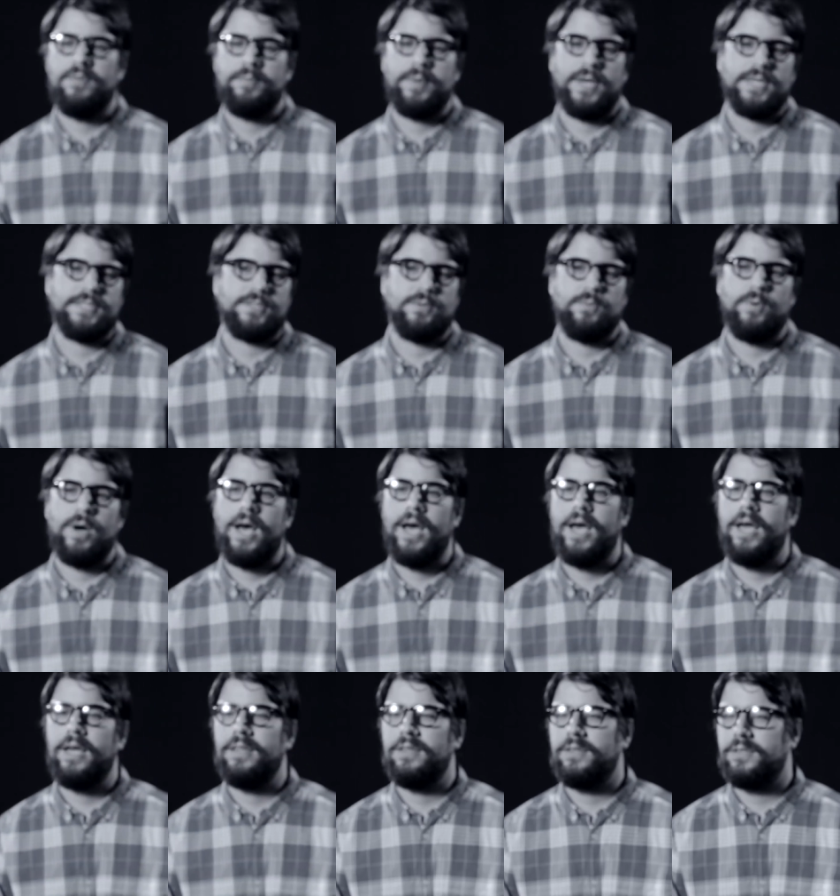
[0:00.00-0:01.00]
He passed
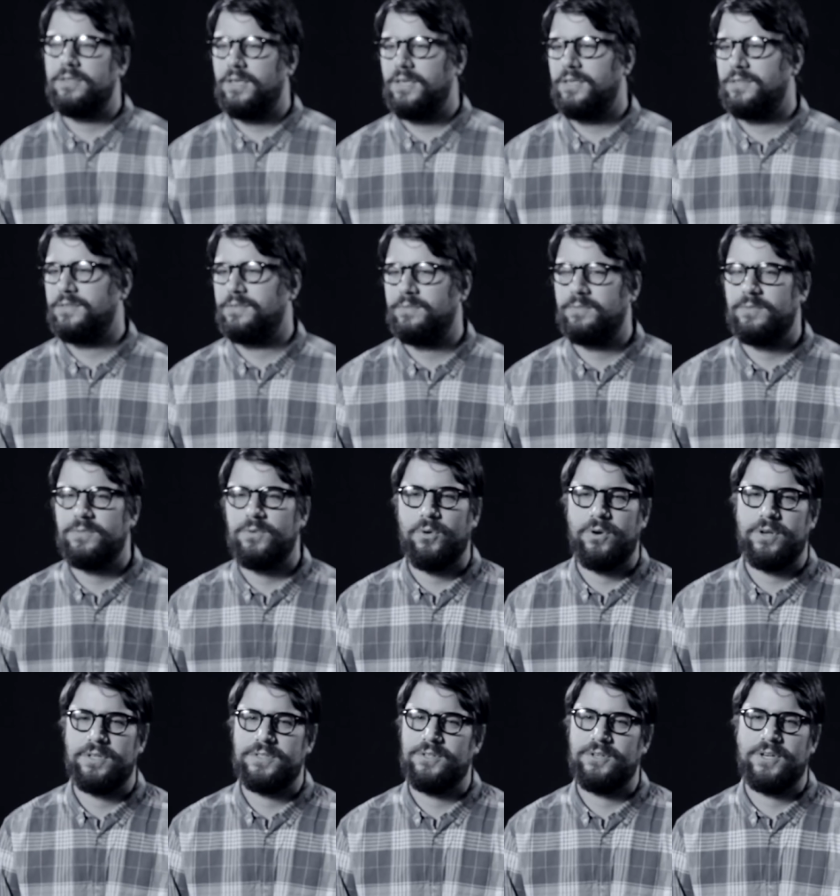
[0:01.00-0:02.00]
away. His
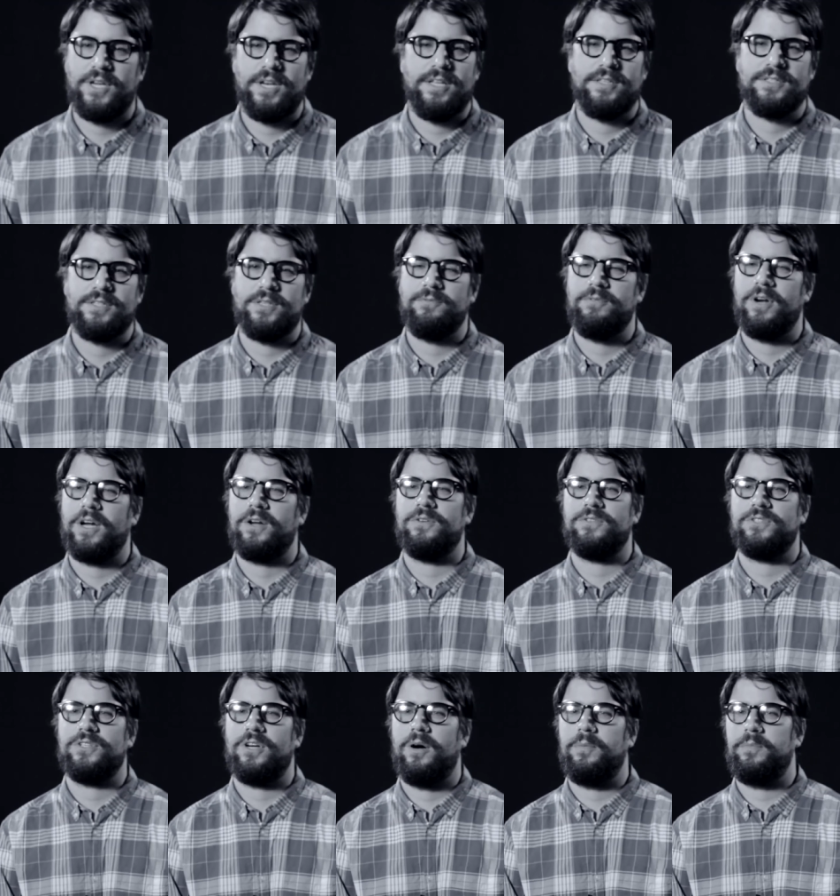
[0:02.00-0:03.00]
daughter took it into the record
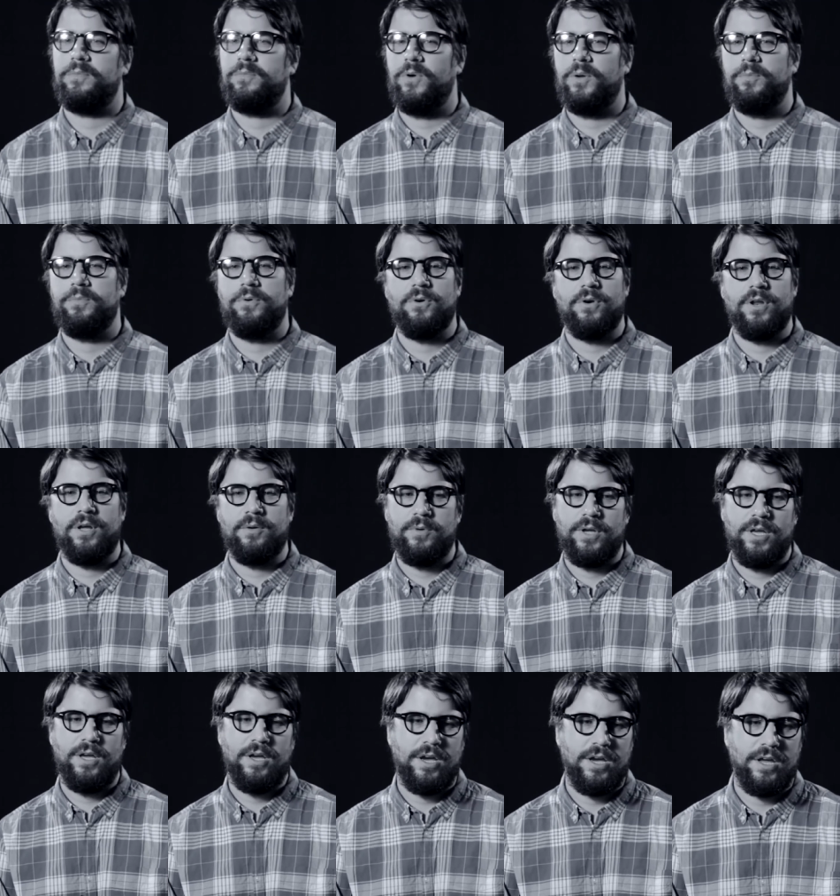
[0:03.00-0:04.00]
shop. We bought it, we
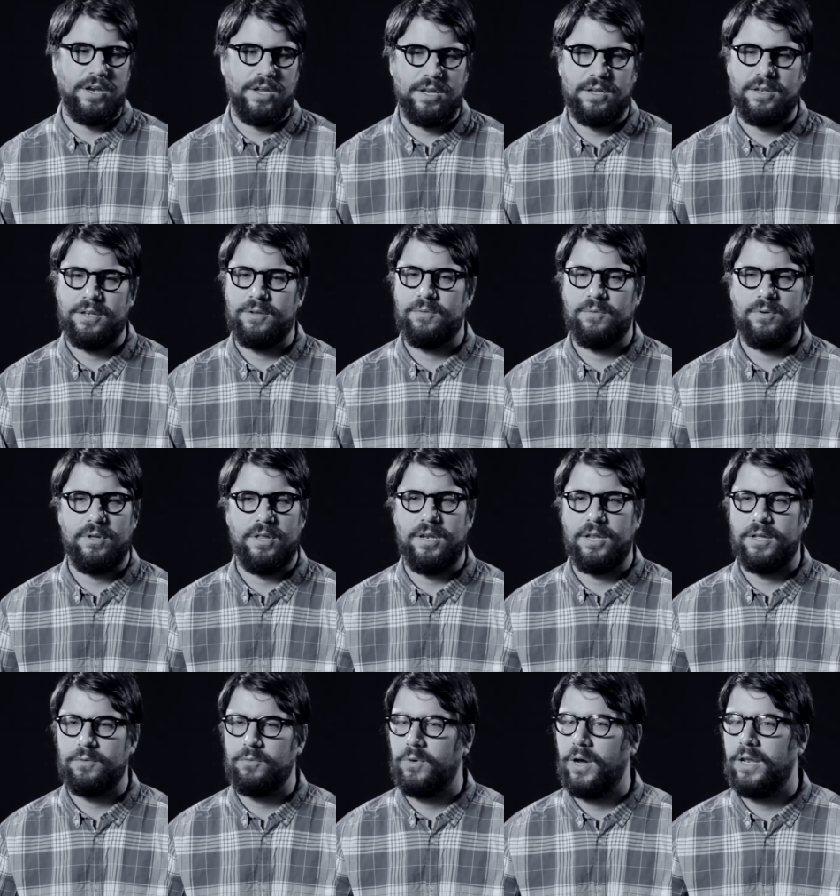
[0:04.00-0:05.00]
heard it, and
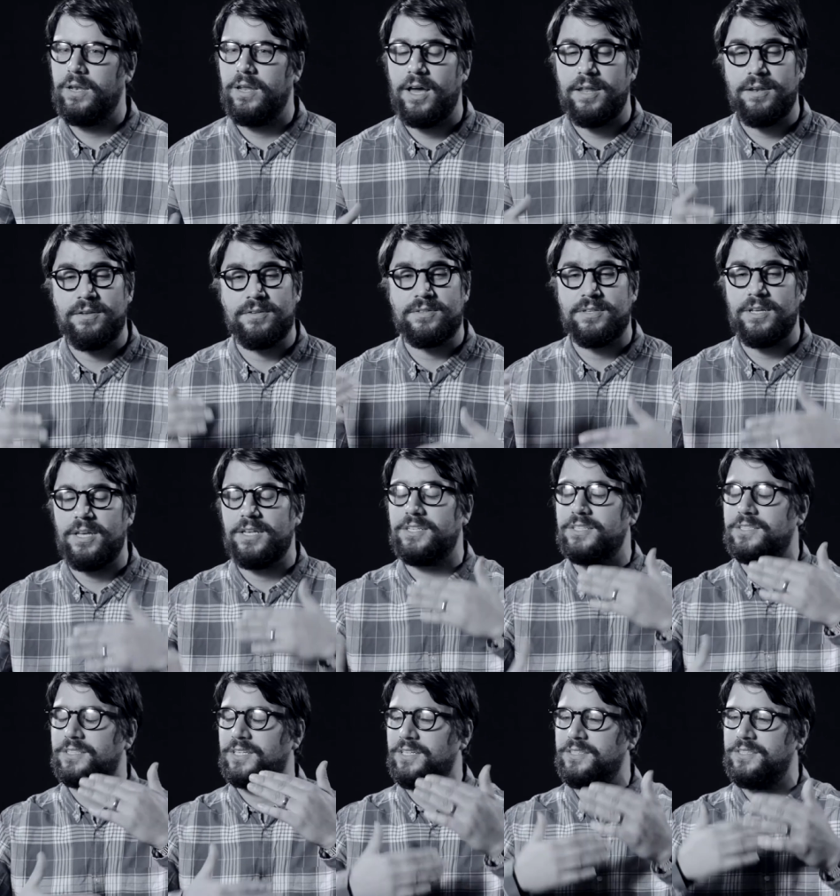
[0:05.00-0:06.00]
it went, and it
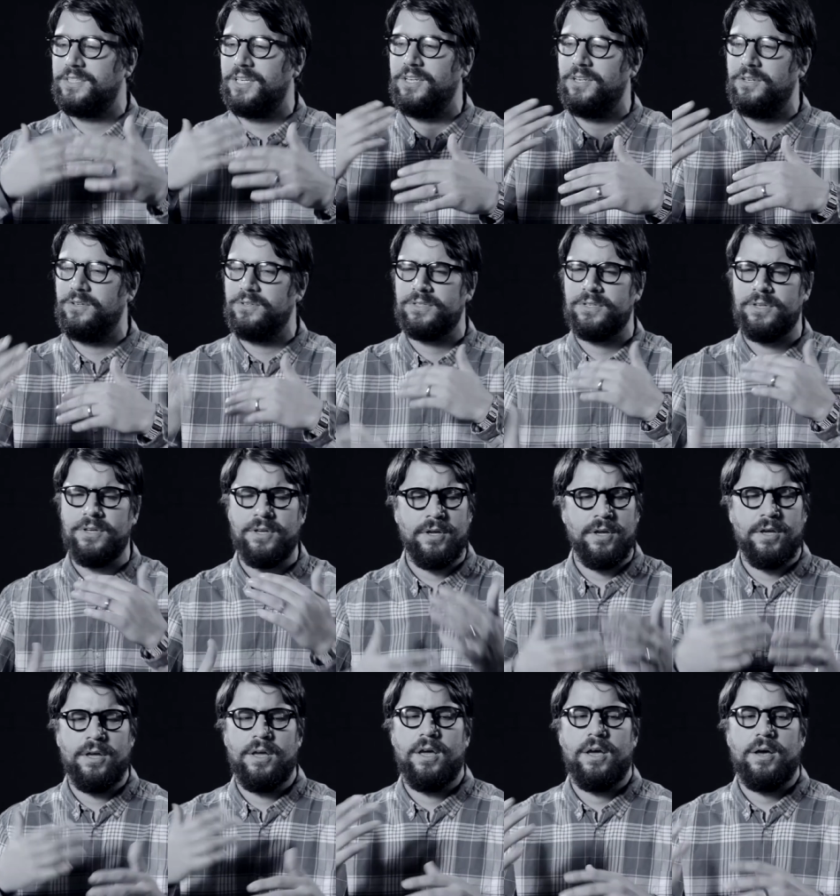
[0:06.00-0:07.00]
just continues
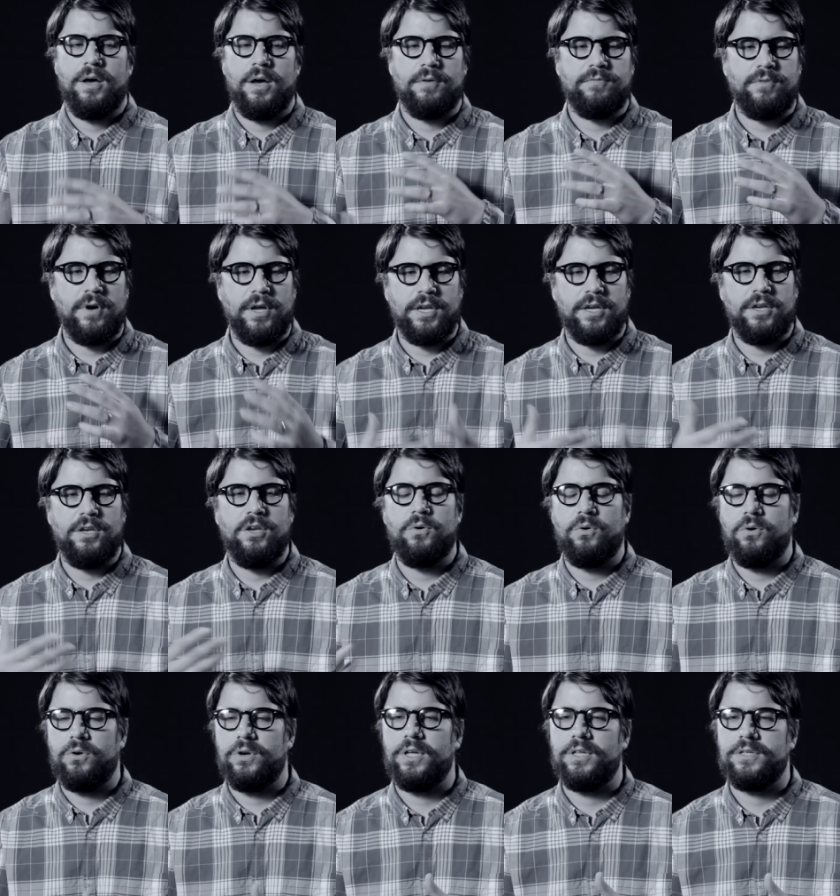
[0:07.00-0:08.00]
finding a new
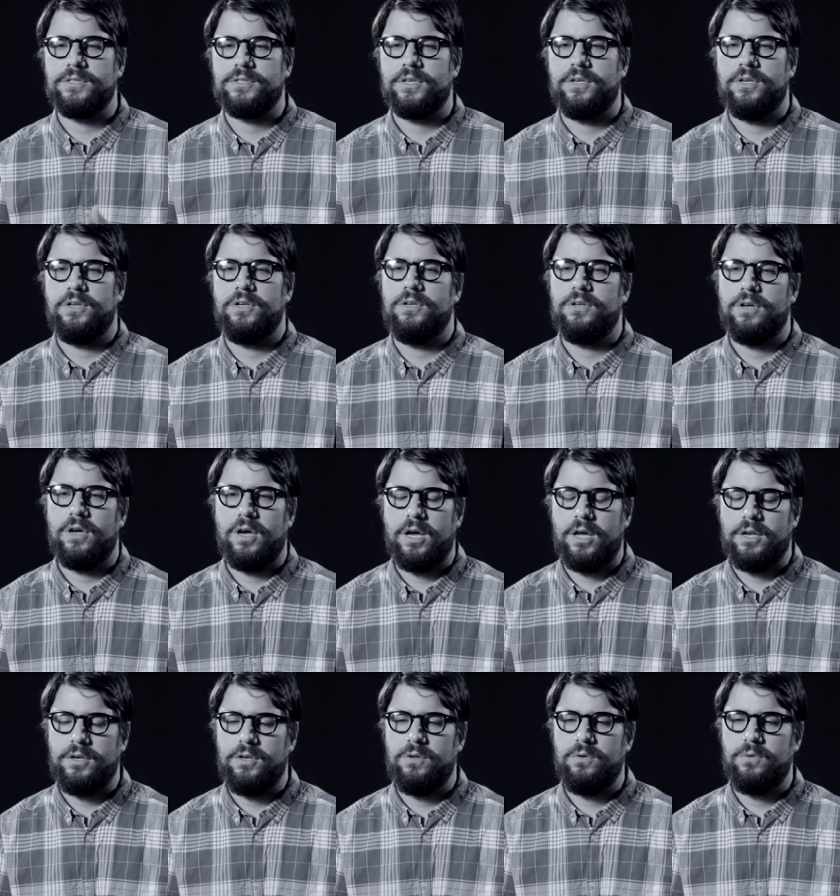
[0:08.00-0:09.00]
audience and
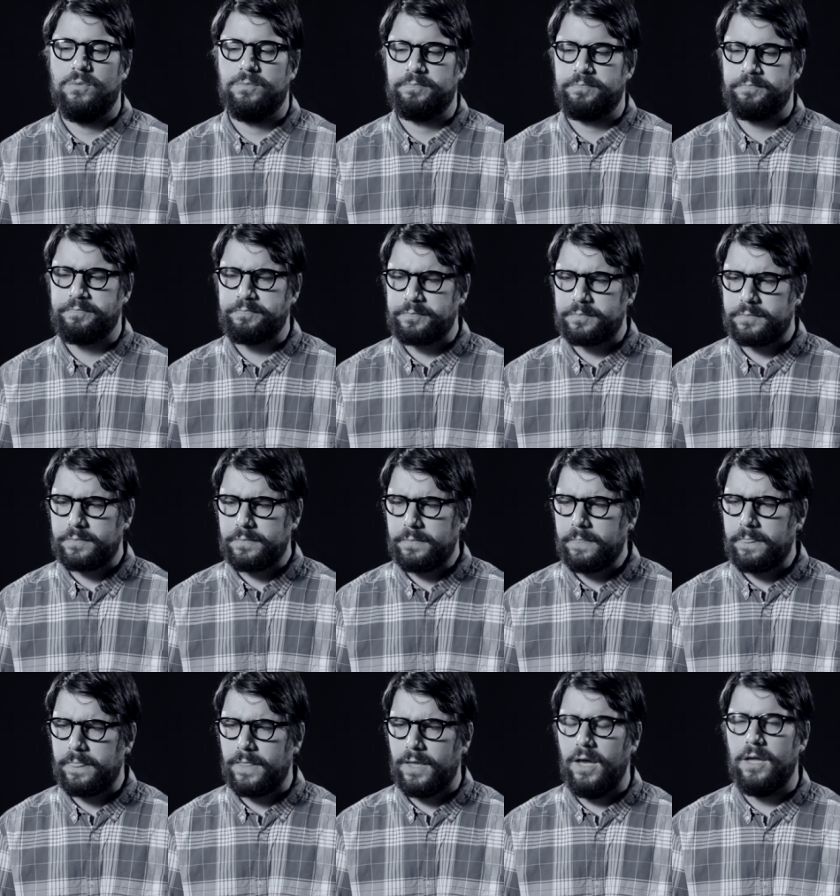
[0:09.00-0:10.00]
uh, new
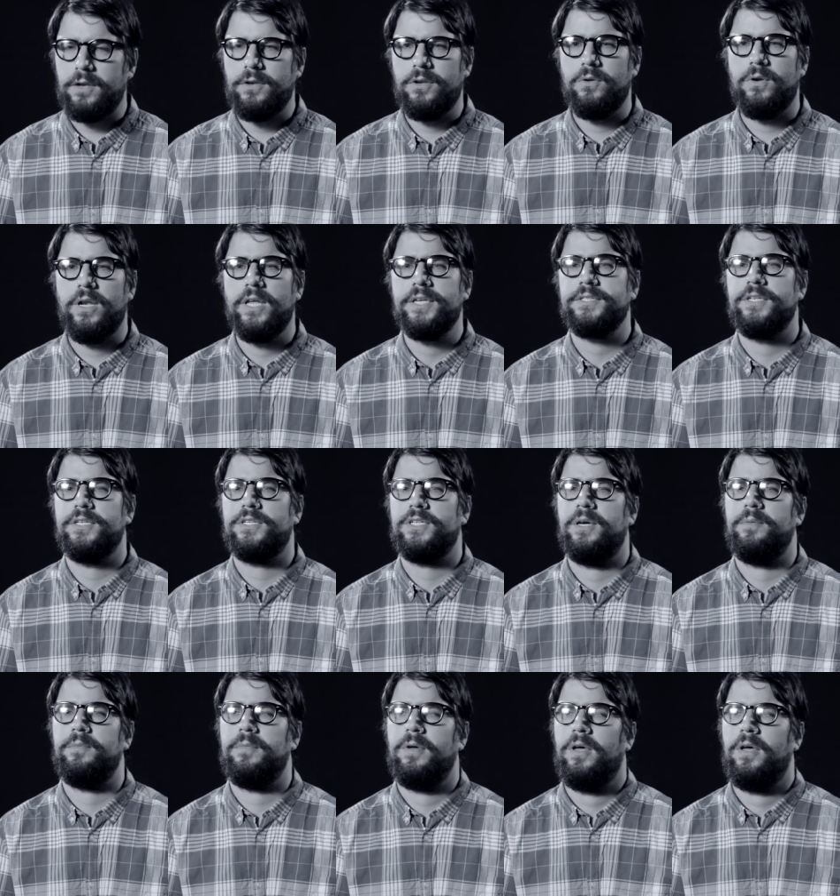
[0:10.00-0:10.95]
a new listenership.